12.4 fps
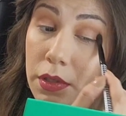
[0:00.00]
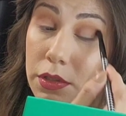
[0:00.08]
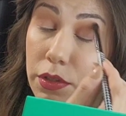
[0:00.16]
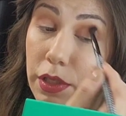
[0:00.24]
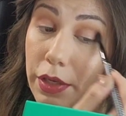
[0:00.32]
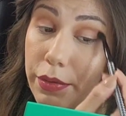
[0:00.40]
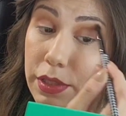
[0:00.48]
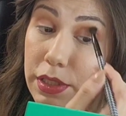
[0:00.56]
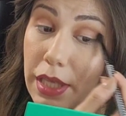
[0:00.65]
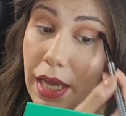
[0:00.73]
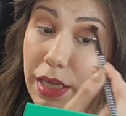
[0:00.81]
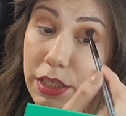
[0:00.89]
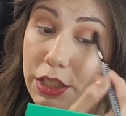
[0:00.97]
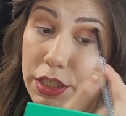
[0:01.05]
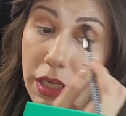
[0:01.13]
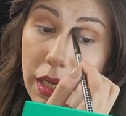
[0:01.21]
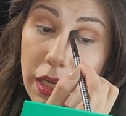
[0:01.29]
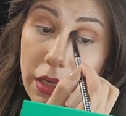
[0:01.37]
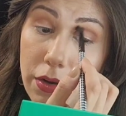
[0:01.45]
So there is that
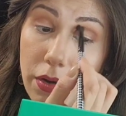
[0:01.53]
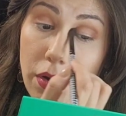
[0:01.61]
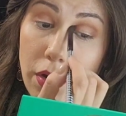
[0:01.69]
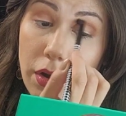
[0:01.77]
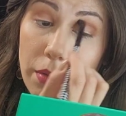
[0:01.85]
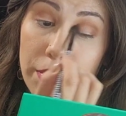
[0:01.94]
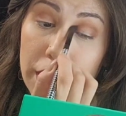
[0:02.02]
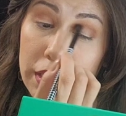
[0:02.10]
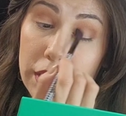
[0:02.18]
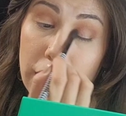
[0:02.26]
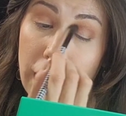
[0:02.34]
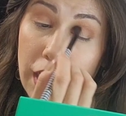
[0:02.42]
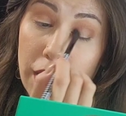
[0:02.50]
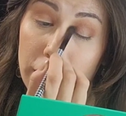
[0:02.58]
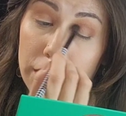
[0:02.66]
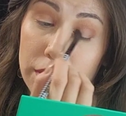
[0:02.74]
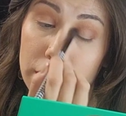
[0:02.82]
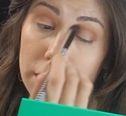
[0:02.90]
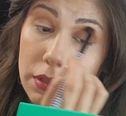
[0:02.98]
shade all blended
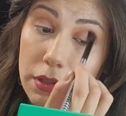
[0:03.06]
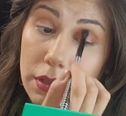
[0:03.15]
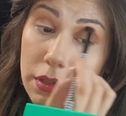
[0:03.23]
out